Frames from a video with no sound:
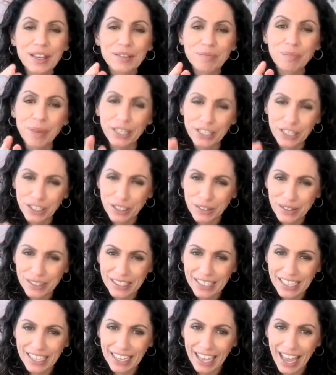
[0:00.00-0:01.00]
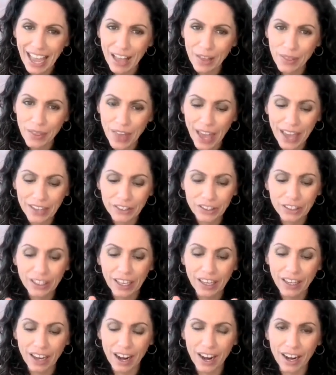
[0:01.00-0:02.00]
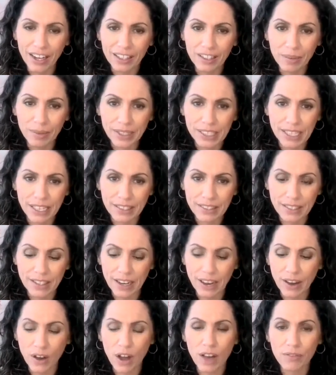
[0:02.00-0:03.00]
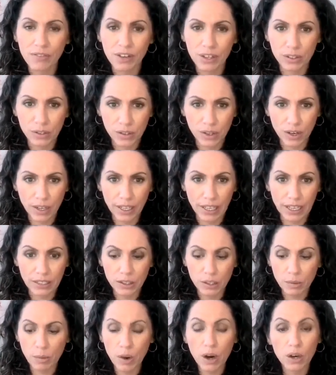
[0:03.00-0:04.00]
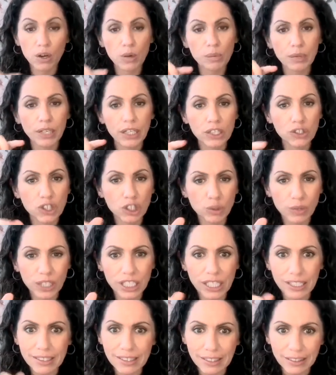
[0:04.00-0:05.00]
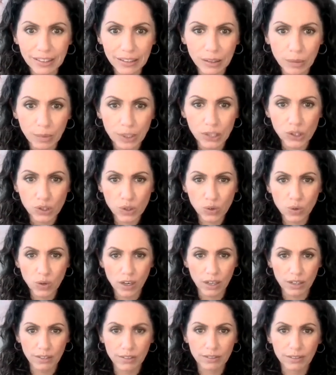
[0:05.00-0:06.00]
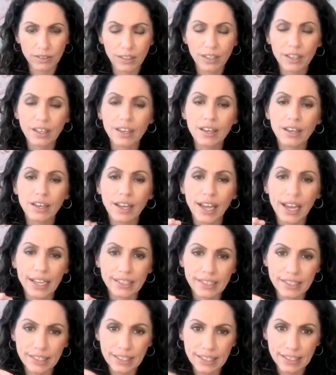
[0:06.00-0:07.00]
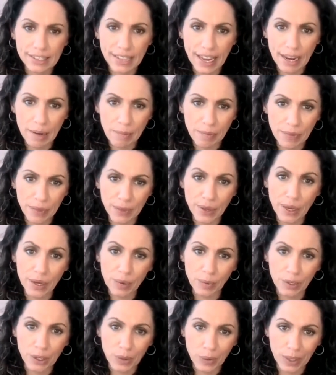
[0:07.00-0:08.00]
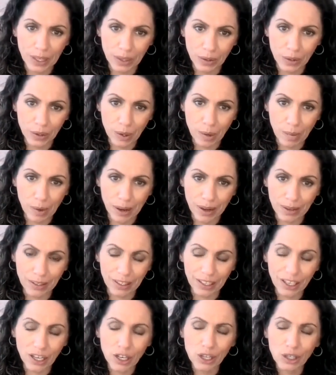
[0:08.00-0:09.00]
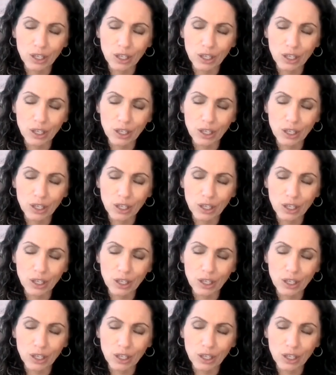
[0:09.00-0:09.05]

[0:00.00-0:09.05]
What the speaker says: But do you see how then you're like, all right, let me take today off and I'll start again tomorrow because you were just a little bit sore? It's the same thing when you heal your body.